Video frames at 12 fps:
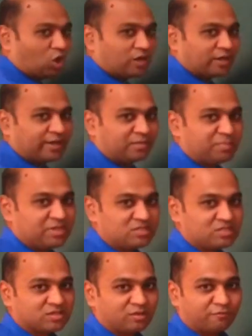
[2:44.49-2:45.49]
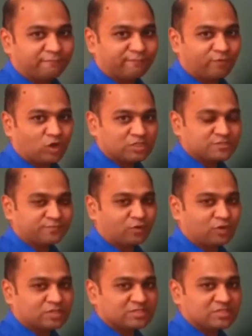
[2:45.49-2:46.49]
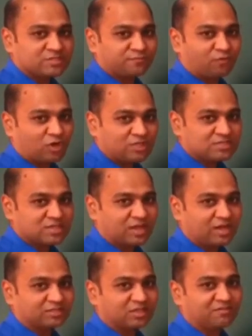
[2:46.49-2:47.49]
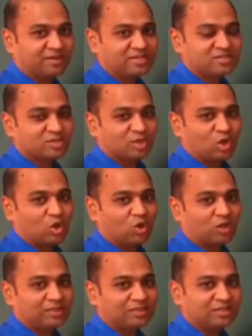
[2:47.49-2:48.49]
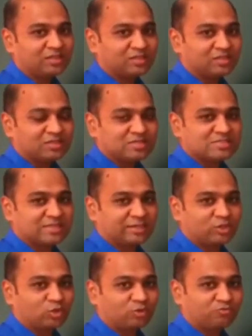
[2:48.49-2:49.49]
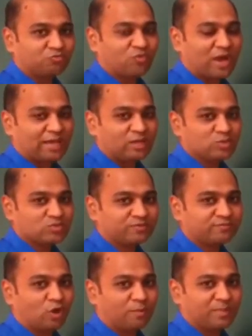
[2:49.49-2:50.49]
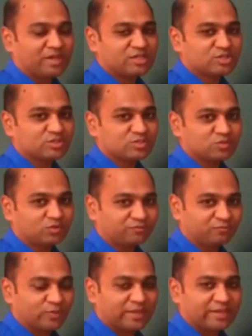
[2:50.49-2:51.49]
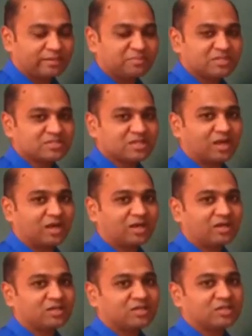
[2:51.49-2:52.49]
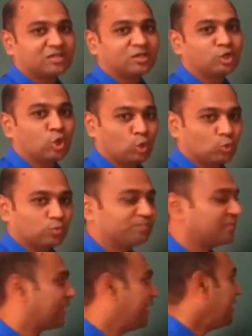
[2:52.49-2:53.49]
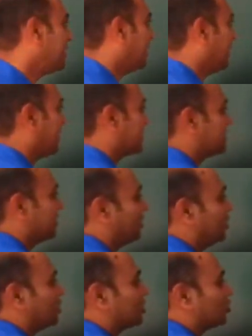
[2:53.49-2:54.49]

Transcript: OR gate means false, false is false, otherwise all the set of values of combinations of variables are true, right? Yes.